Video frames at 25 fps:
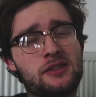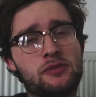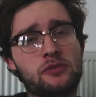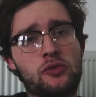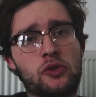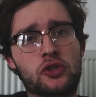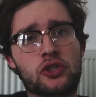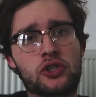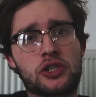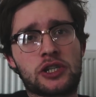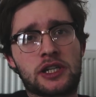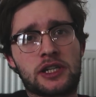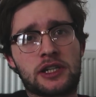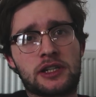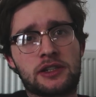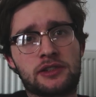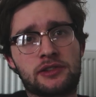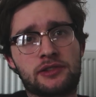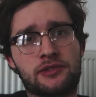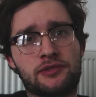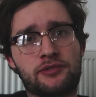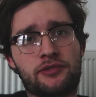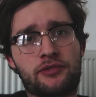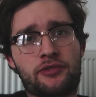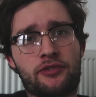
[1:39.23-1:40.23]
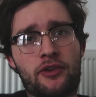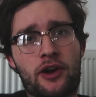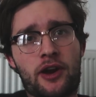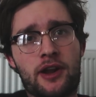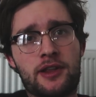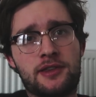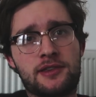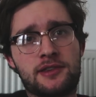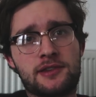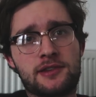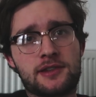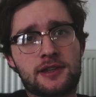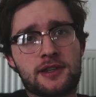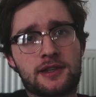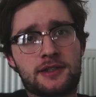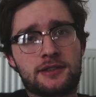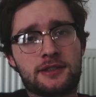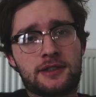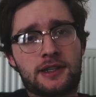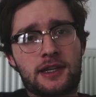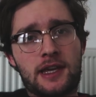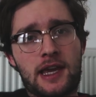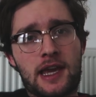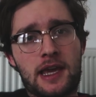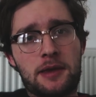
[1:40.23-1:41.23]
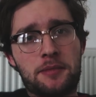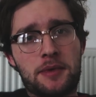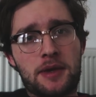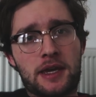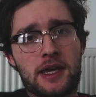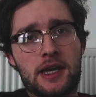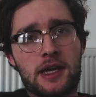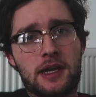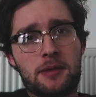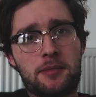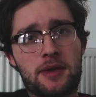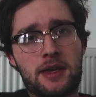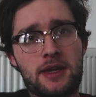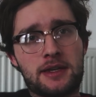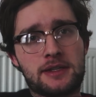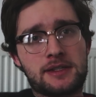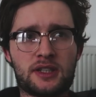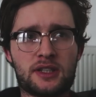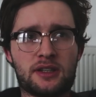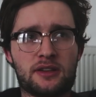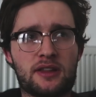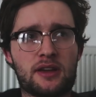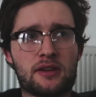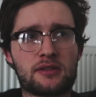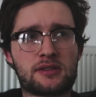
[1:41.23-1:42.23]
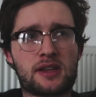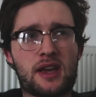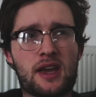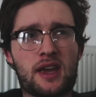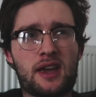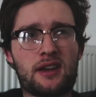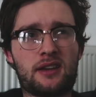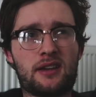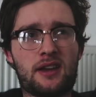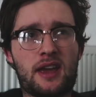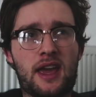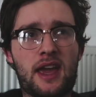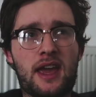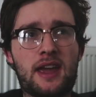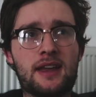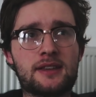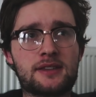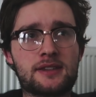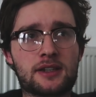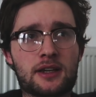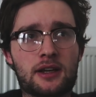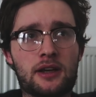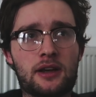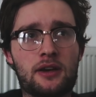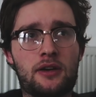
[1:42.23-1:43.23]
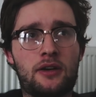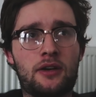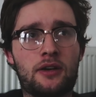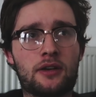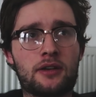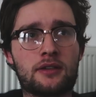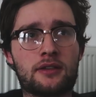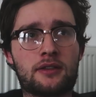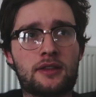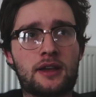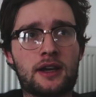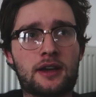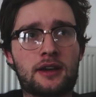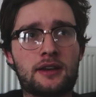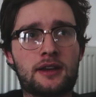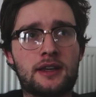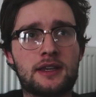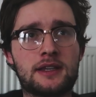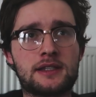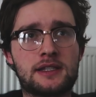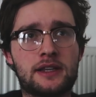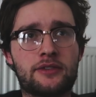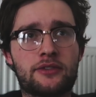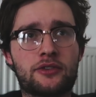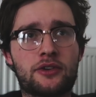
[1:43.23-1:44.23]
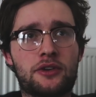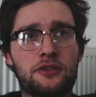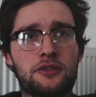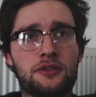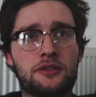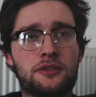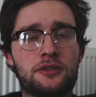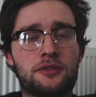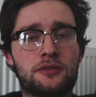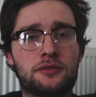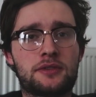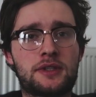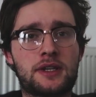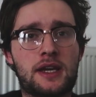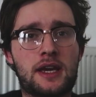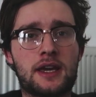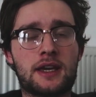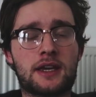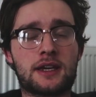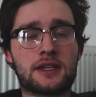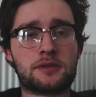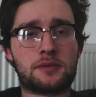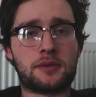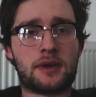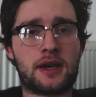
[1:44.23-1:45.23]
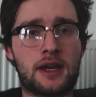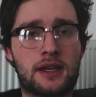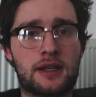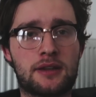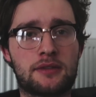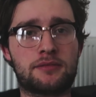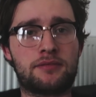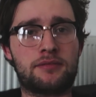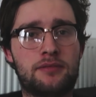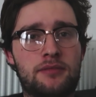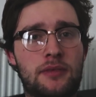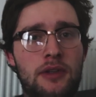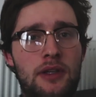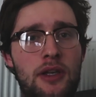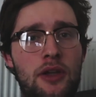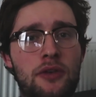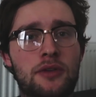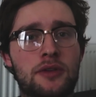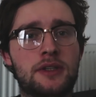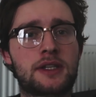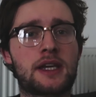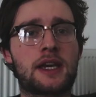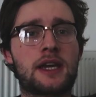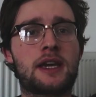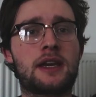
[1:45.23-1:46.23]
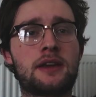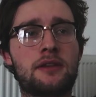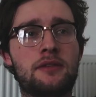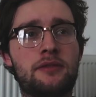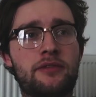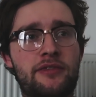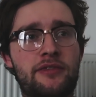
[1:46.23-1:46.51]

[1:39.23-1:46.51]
watching Friends and gaming a bit. You know, that was like 8 o'clock. That could easily have gone on all day because we had a long day